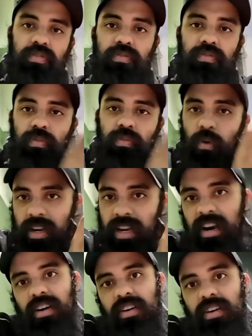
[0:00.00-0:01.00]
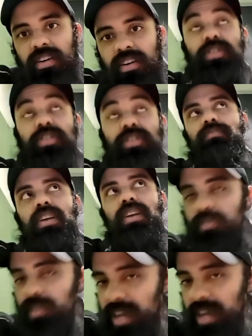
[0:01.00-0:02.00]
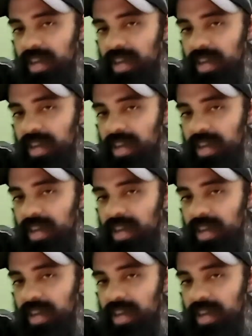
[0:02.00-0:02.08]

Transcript: 4 years, or sorry, 3 years, I